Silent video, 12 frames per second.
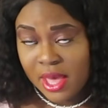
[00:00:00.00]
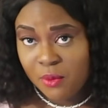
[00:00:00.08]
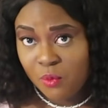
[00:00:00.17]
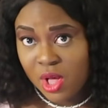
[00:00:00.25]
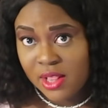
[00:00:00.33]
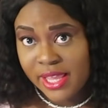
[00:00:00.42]

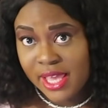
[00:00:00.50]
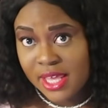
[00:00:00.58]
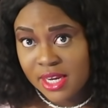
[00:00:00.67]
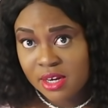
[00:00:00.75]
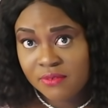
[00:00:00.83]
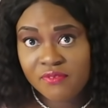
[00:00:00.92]
while I
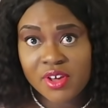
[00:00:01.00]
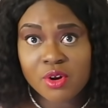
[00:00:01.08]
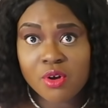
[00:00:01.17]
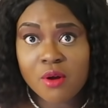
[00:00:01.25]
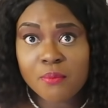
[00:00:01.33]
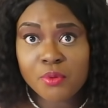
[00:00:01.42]
edit in
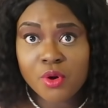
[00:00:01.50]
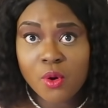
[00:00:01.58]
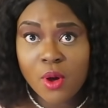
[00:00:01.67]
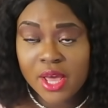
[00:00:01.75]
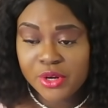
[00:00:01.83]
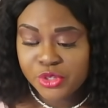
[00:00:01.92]
Final Cut
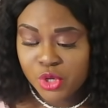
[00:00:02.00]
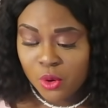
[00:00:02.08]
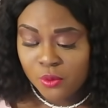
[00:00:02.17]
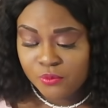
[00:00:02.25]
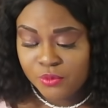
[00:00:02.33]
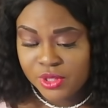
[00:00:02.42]
Pro, I
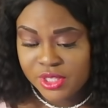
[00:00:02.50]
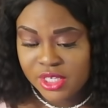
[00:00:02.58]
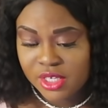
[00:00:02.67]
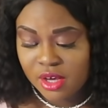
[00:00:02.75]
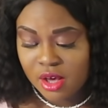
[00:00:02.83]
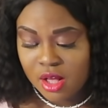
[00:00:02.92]
don't
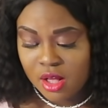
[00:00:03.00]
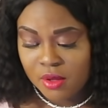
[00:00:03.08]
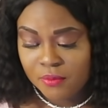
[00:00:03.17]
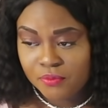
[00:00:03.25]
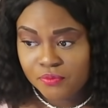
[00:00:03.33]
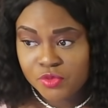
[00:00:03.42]
really
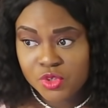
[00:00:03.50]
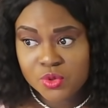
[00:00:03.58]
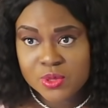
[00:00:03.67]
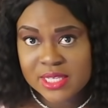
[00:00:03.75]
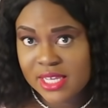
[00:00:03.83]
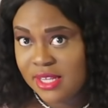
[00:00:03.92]

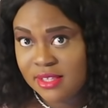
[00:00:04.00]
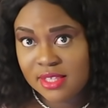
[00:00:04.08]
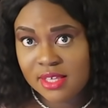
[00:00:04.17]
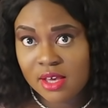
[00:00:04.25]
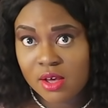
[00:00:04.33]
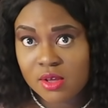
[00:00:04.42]
use
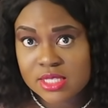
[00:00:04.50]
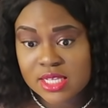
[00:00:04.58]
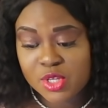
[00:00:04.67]
anything else.